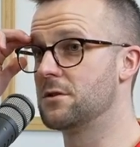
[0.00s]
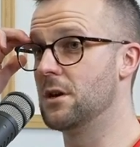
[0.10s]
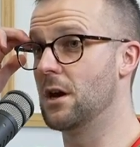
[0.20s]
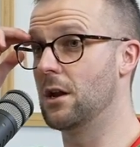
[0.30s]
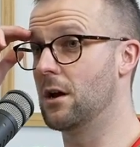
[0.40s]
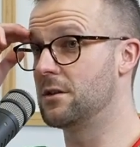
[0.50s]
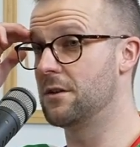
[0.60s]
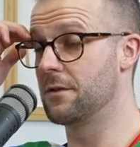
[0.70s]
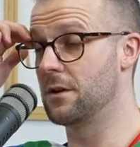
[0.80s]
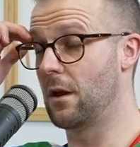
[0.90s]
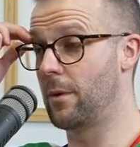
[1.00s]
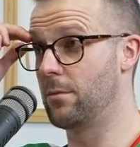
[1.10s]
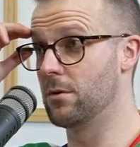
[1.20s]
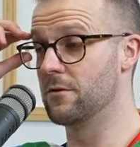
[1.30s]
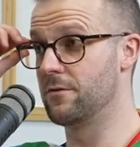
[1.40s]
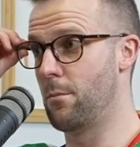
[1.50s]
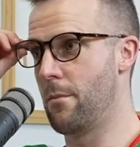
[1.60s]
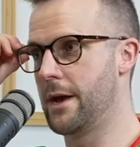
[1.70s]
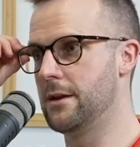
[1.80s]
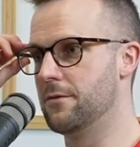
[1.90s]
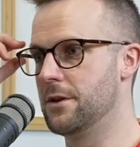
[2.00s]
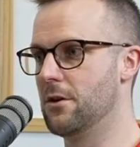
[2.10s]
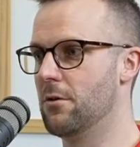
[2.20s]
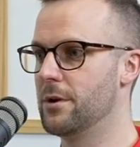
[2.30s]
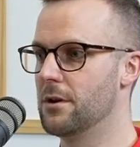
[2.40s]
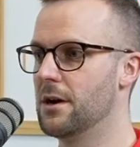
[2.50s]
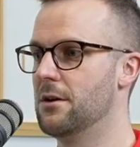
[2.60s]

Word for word: Yeah. yeah. I definitely like people have made a video and been like,